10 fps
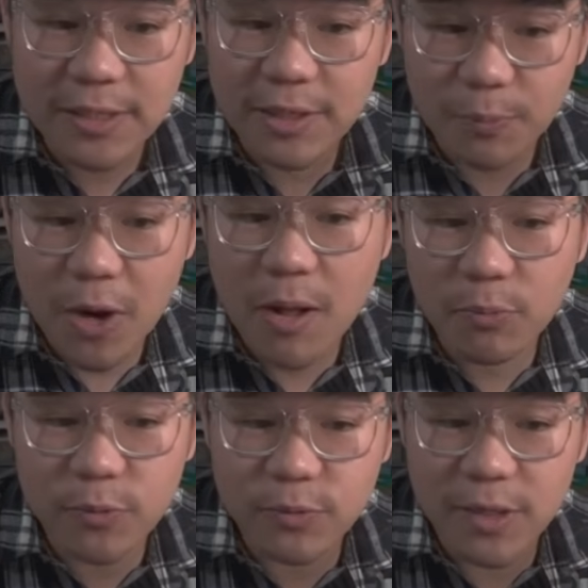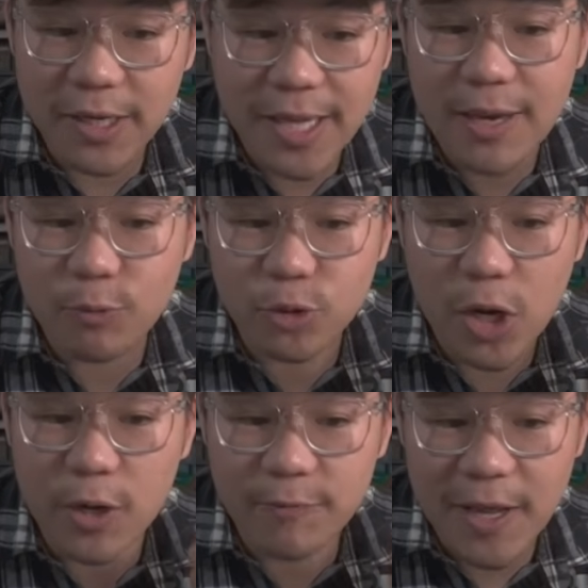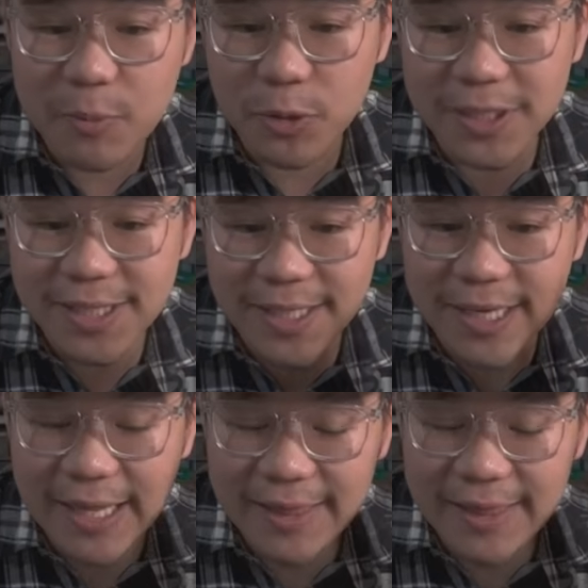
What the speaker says: The problem with, again, with Shrouded Fable is it